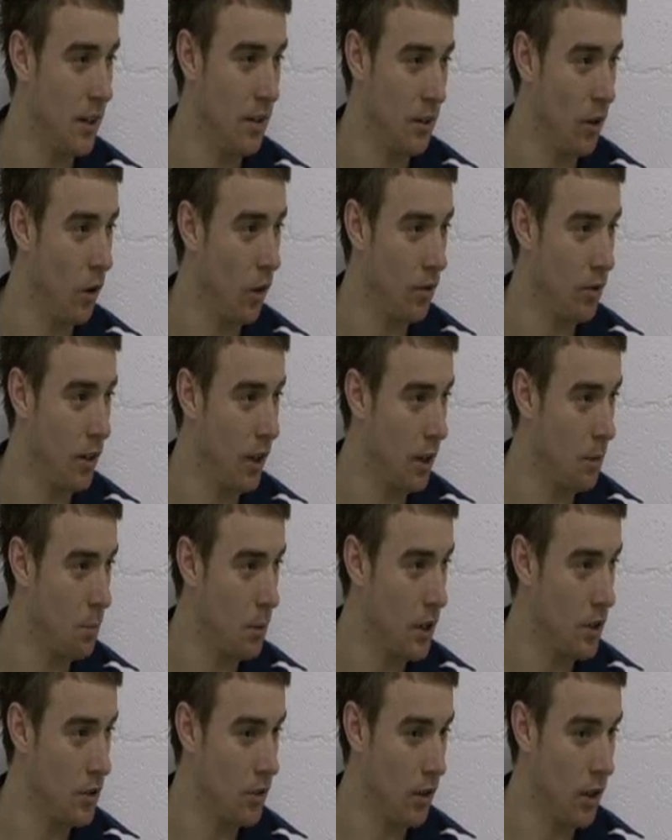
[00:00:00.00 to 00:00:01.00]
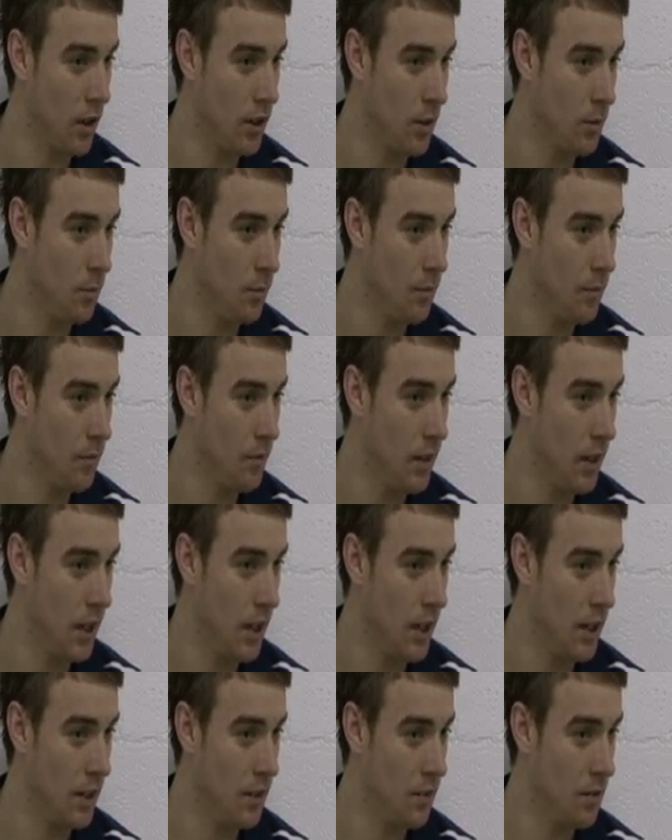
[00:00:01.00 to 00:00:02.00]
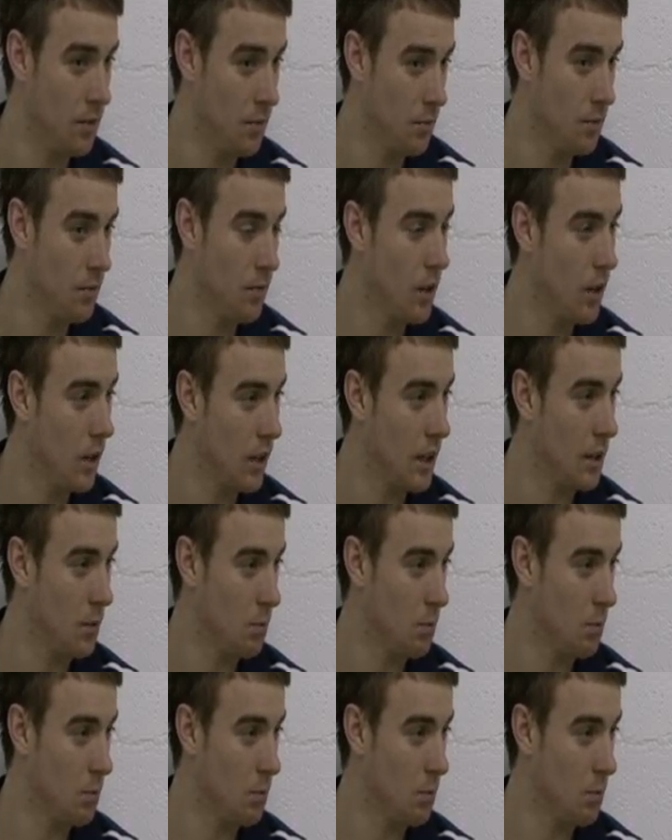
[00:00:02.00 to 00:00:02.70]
an awful lot of pressure on them. And I